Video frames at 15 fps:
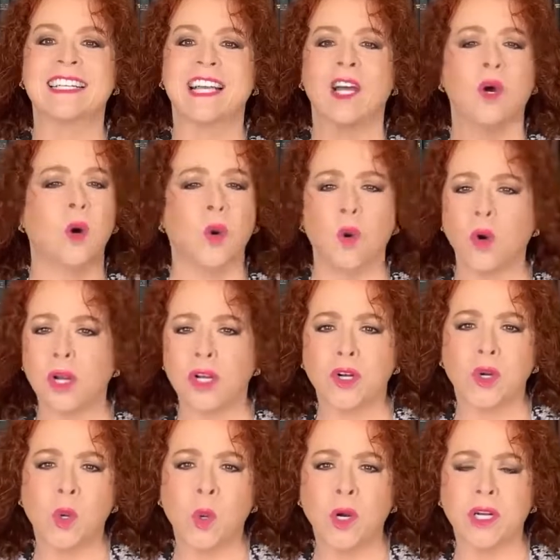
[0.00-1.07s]
Order,
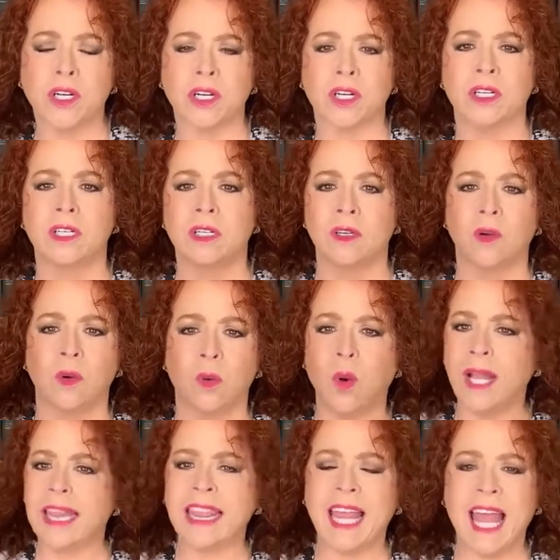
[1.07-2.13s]
order!
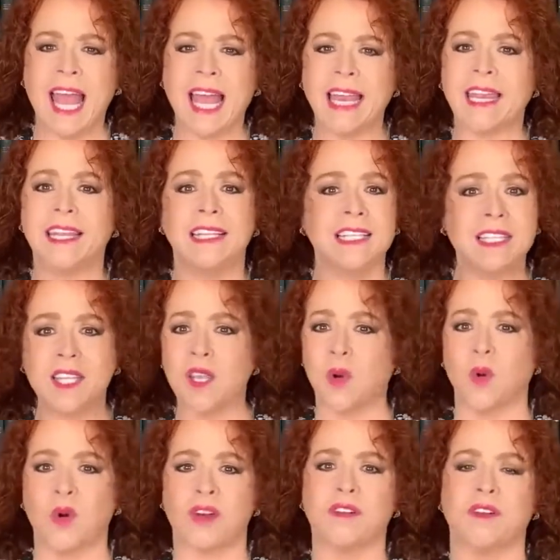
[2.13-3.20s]
What the heck is the
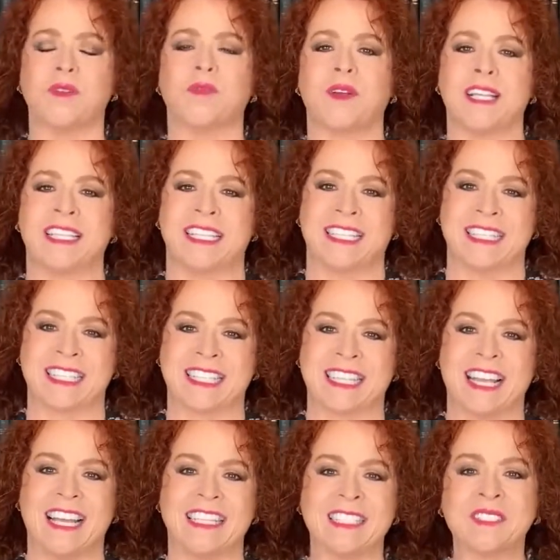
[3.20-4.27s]
Order of Precedence
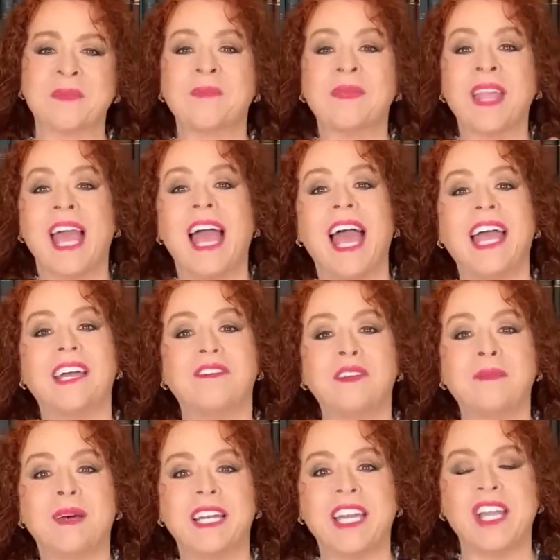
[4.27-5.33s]
Clause? Hey
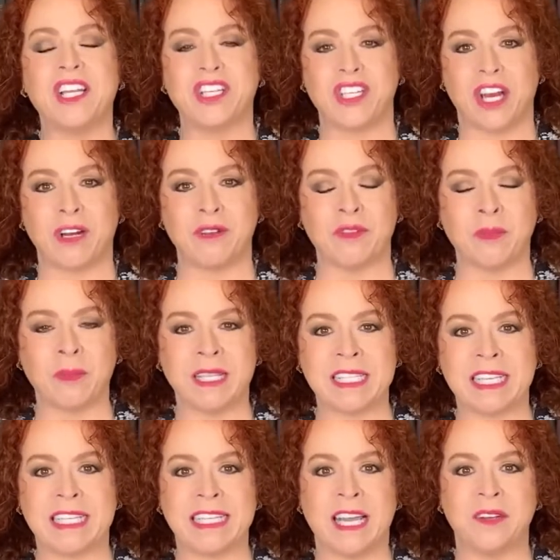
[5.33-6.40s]
everybody, it's Sharon from Let's
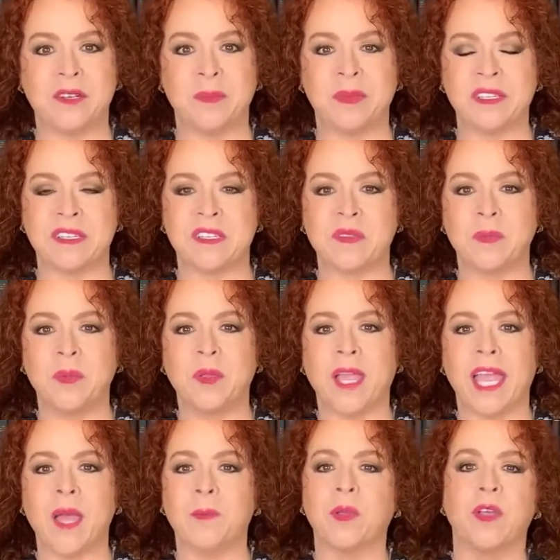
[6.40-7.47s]
Get Down to Business
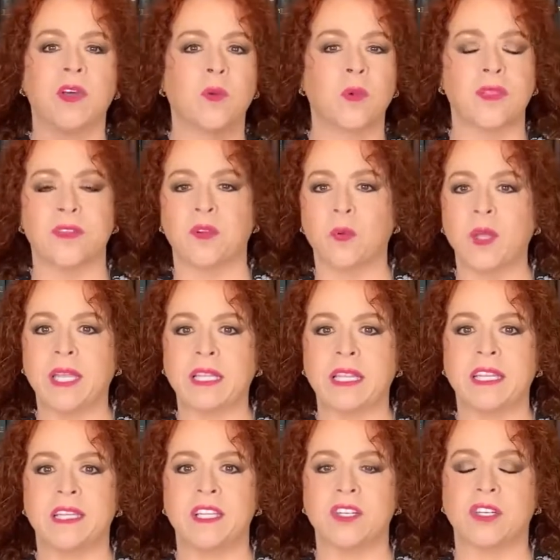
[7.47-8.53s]
Bootcamp with your weekly
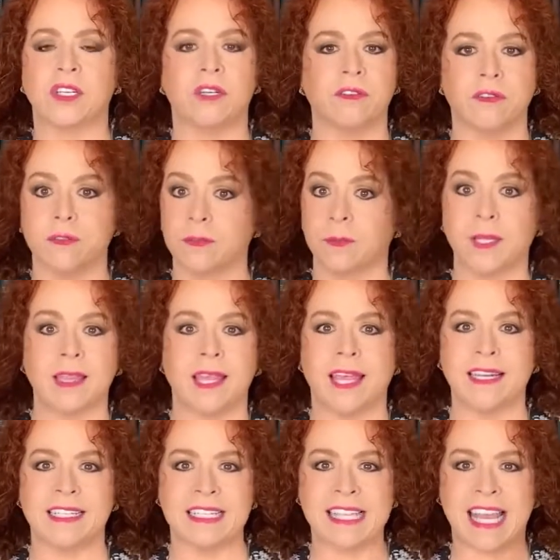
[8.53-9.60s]
edition of What the heck
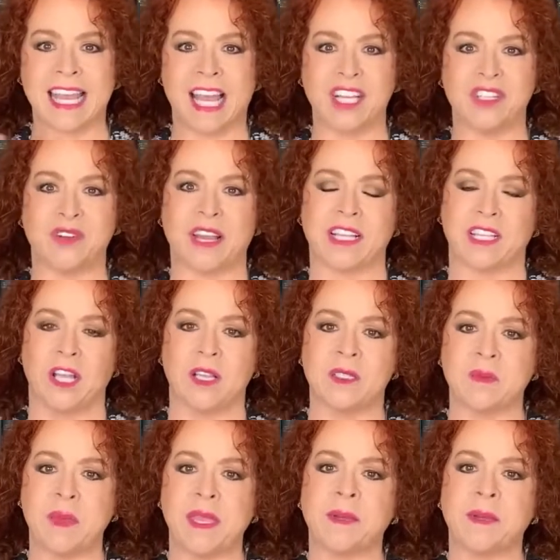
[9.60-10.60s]
does that contract clause mean?